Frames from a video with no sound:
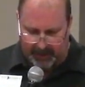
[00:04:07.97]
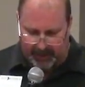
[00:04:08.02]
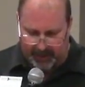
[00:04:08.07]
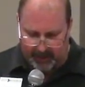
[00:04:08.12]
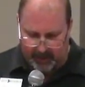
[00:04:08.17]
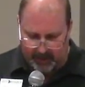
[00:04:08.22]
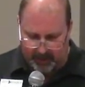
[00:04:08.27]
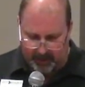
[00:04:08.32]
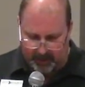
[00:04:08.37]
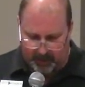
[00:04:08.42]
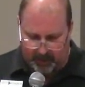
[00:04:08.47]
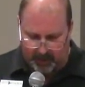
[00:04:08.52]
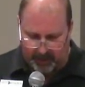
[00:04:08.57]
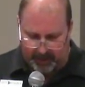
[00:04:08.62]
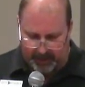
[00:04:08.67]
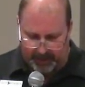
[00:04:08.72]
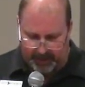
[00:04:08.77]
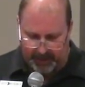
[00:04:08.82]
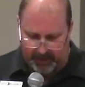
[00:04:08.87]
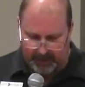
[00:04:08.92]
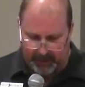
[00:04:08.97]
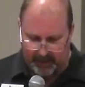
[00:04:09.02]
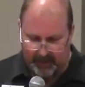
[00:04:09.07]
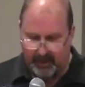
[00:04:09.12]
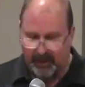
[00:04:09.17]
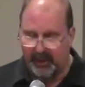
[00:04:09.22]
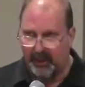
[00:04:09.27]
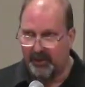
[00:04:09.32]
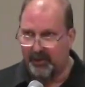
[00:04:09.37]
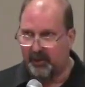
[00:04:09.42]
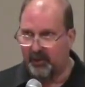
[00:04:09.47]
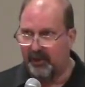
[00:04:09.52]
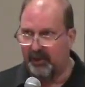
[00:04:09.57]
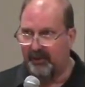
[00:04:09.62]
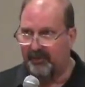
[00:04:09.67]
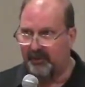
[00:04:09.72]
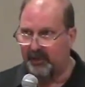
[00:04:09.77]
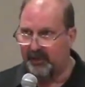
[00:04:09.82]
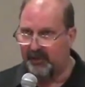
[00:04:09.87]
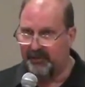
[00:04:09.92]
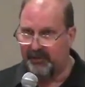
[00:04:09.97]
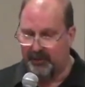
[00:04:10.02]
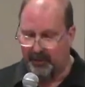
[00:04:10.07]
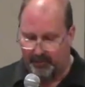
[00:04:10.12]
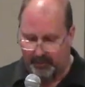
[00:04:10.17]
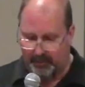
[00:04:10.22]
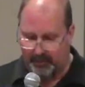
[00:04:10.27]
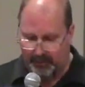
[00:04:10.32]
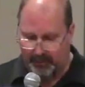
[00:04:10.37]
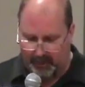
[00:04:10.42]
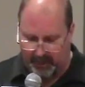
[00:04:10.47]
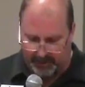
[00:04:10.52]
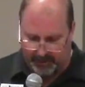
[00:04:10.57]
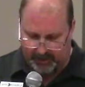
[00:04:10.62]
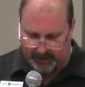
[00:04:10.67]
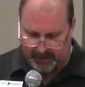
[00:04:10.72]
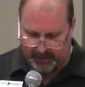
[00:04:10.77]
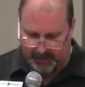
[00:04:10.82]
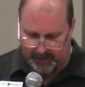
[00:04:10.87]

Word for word: and storing the history of Litchfield Park.